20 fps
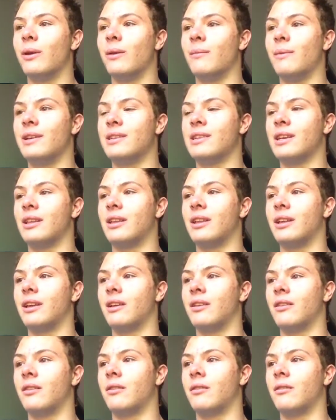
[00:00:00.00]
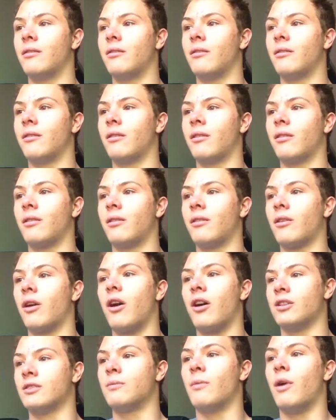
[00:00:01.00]
basically
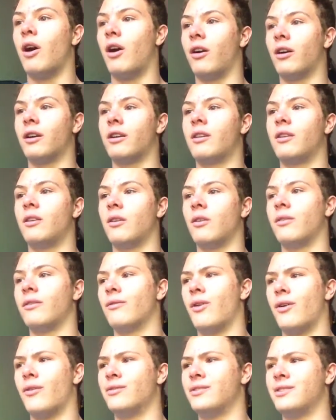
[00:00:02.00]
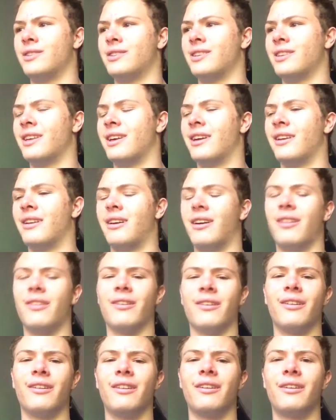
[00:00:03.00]
Cosmog evolves into that
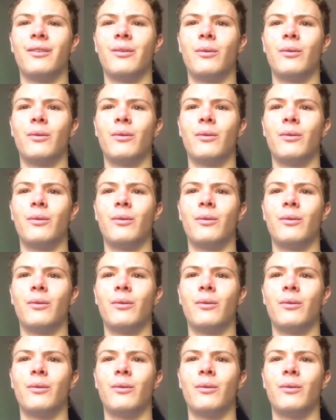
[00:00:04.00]
other